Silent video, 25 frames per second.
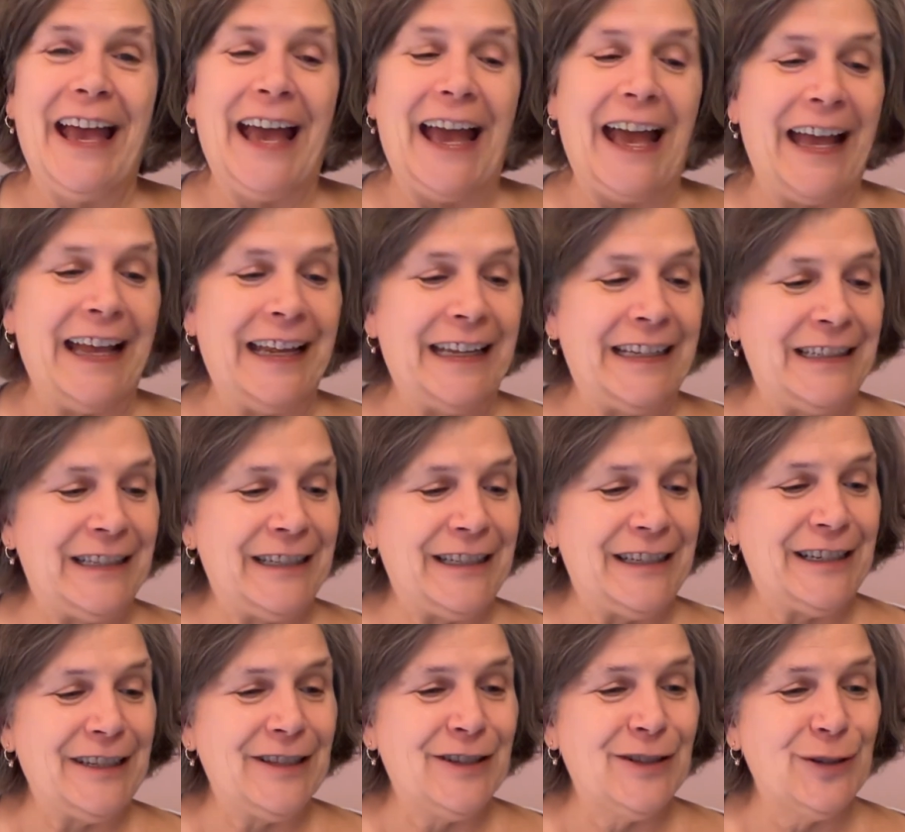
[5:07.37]

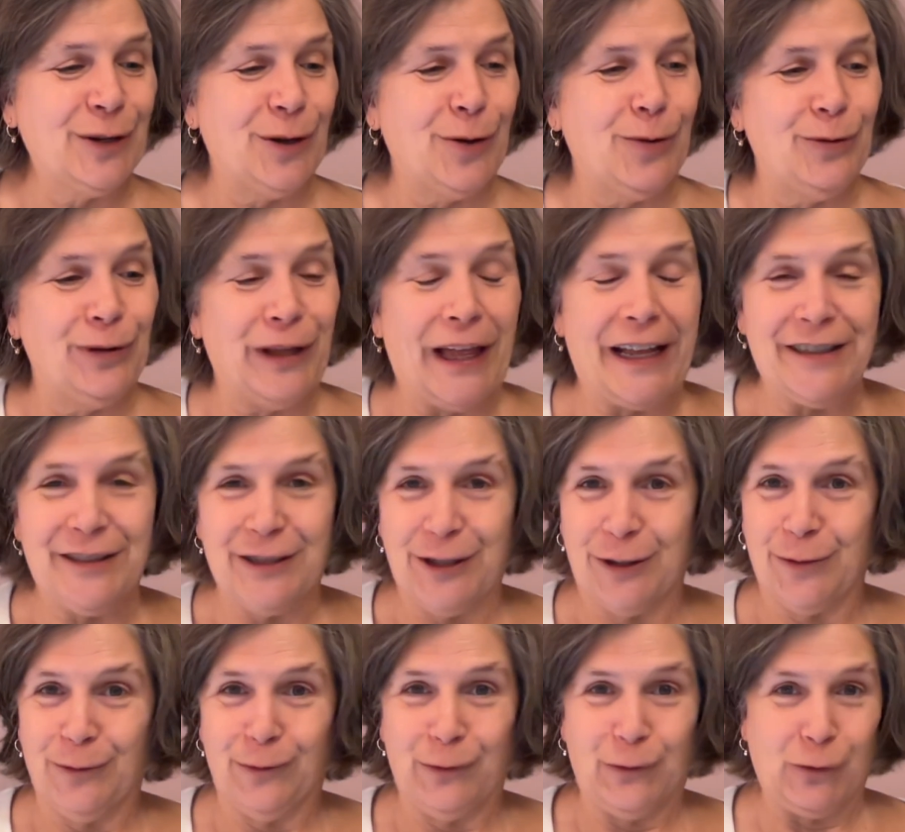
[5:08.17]
And so
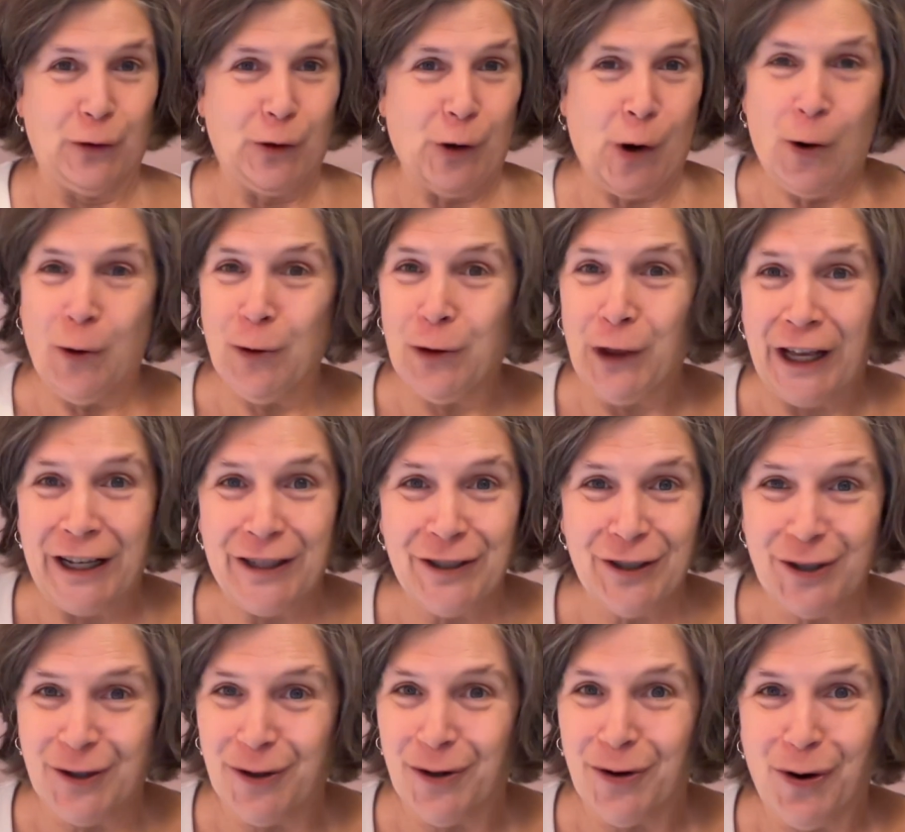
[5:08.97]
let's grow that
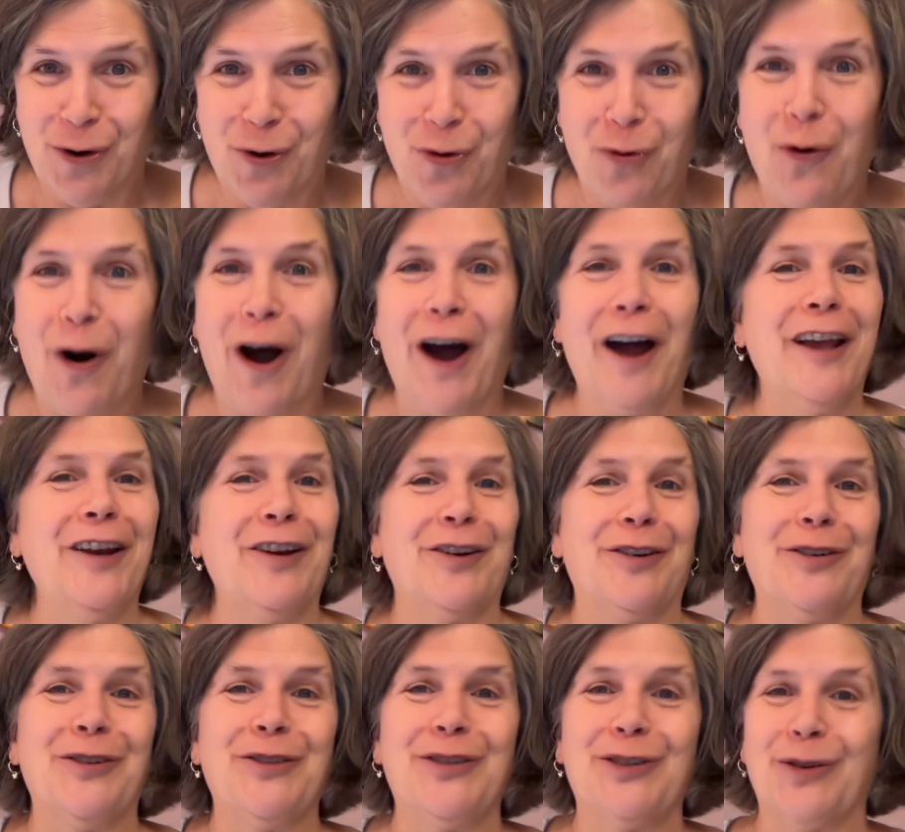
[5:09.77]
circle
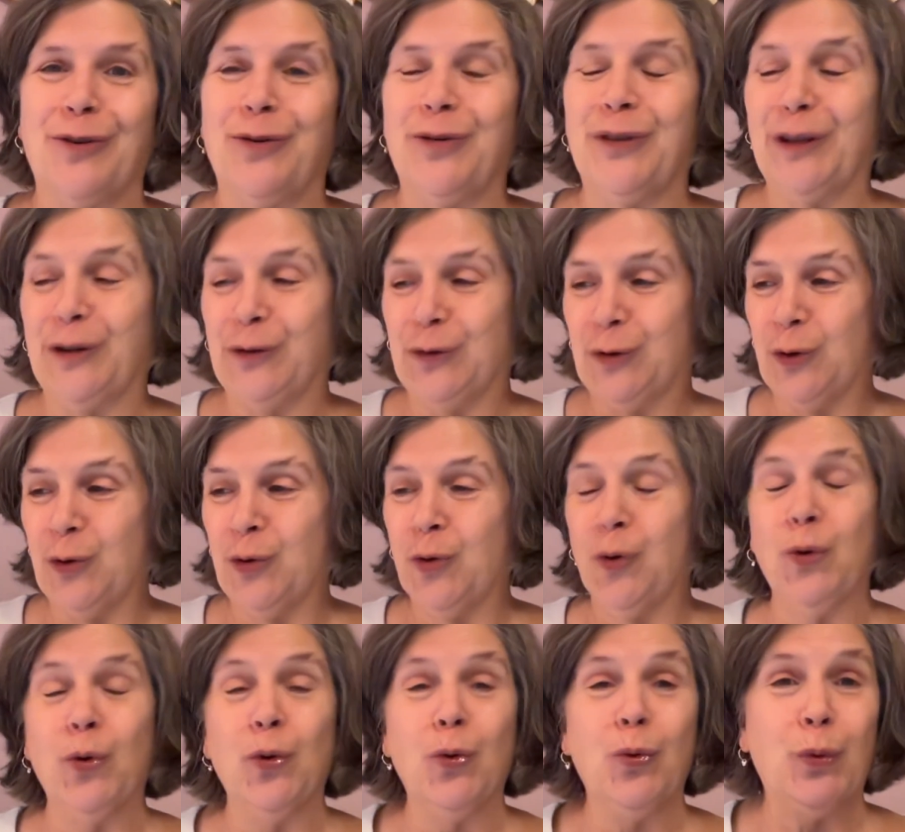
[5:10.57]
wider so that
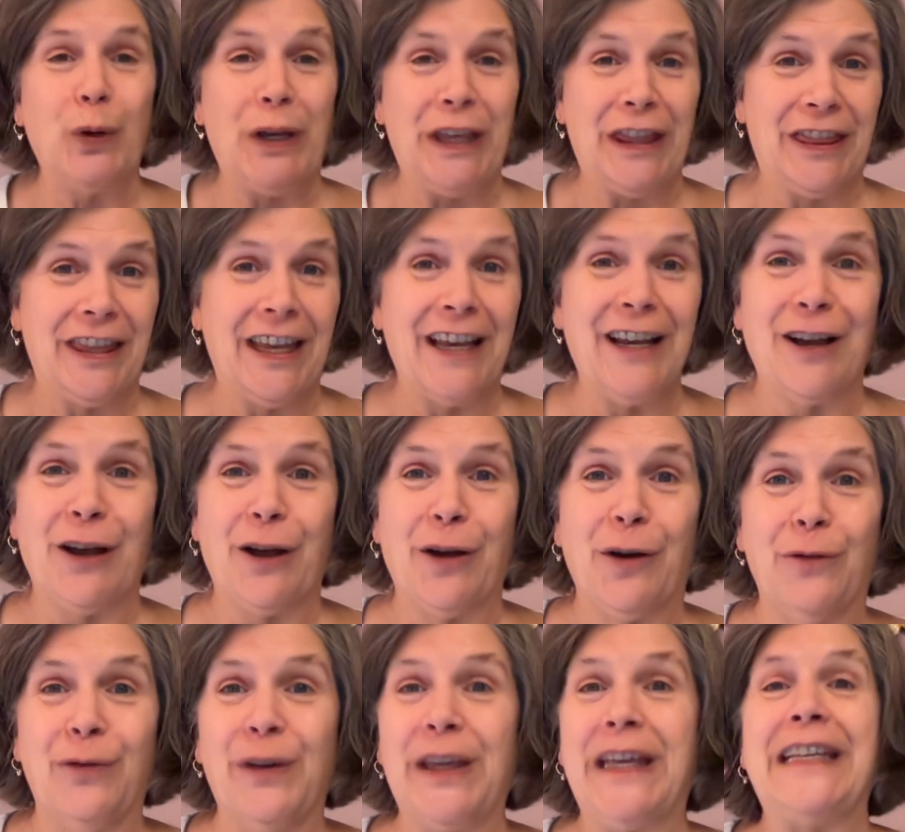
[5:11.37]
who we think
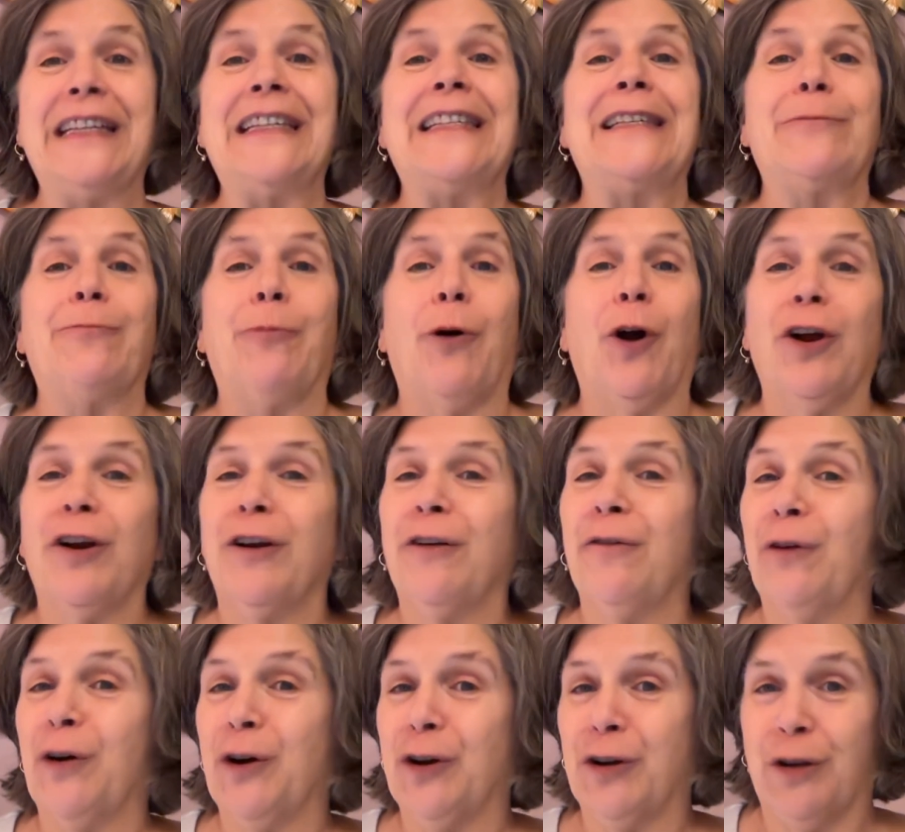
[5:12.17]
of is part
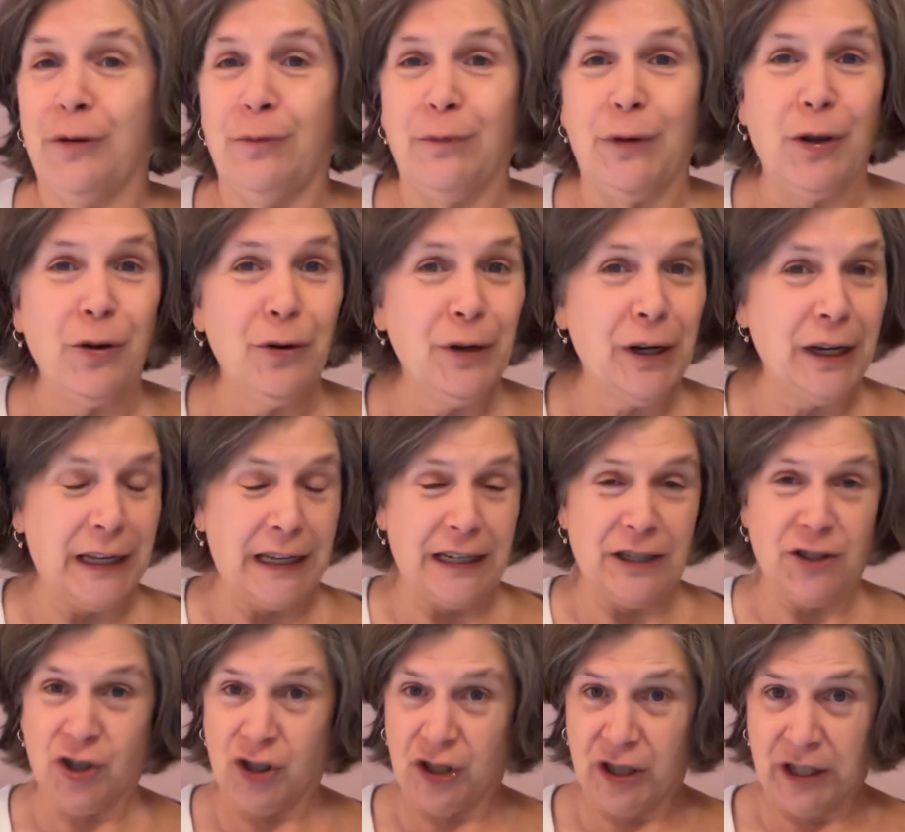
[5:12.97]
of our
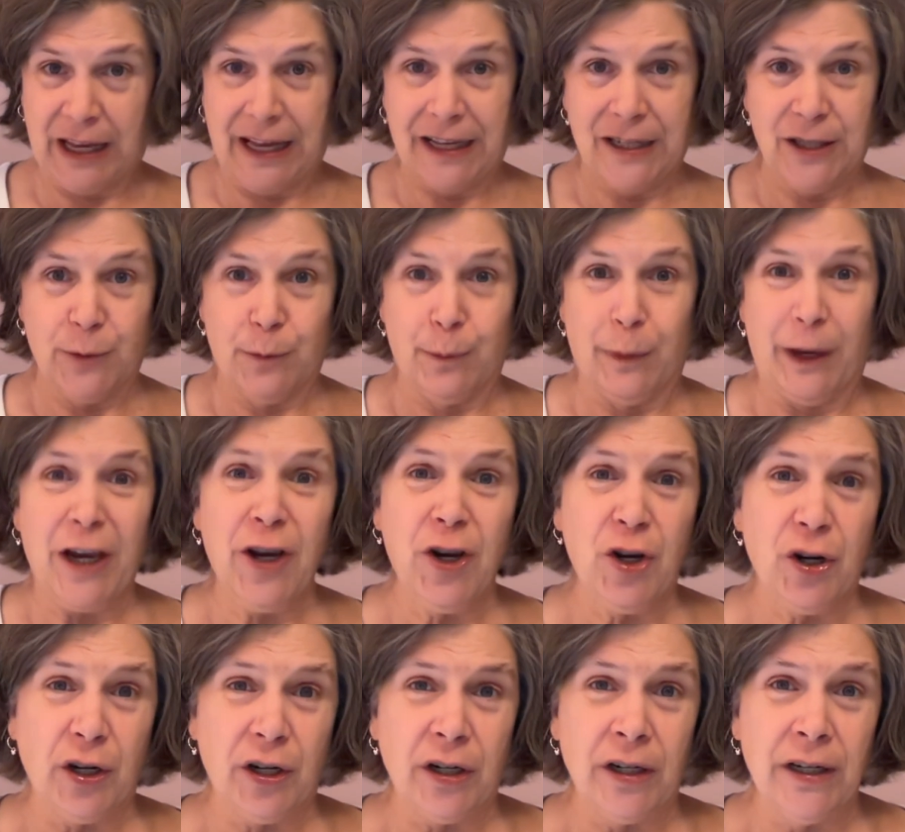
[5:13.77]
community just gets
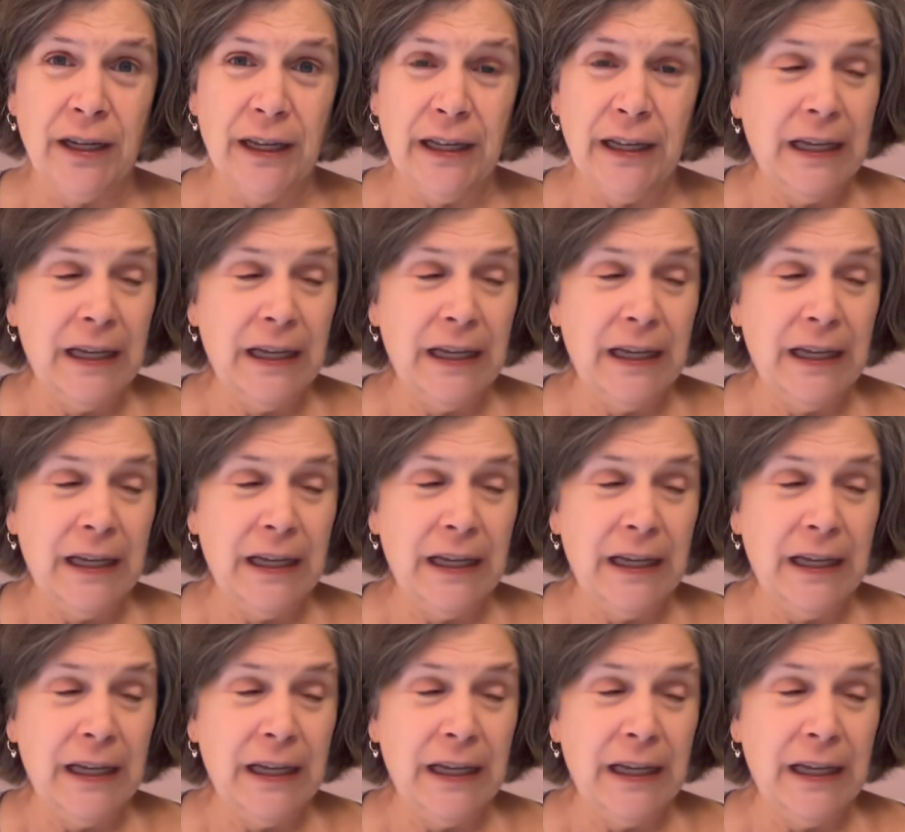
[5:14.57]
bigger,